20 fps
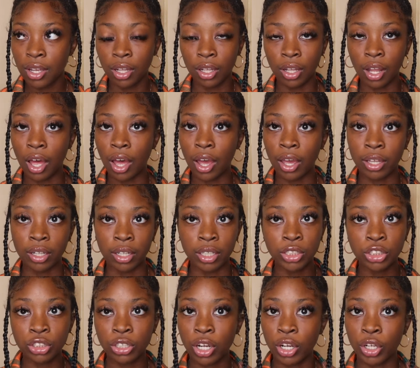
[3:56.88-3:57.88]
like,
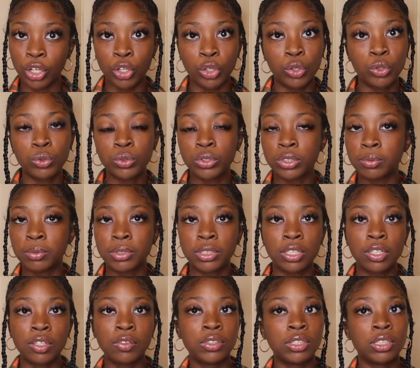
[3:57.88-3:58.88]
let's try to do some
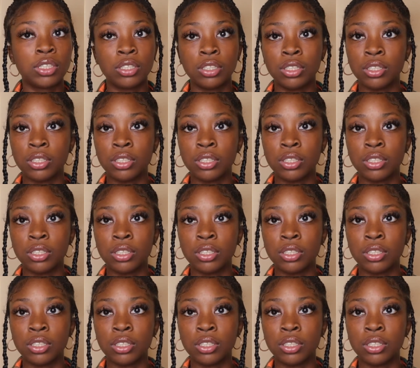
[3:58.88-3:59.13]
stuff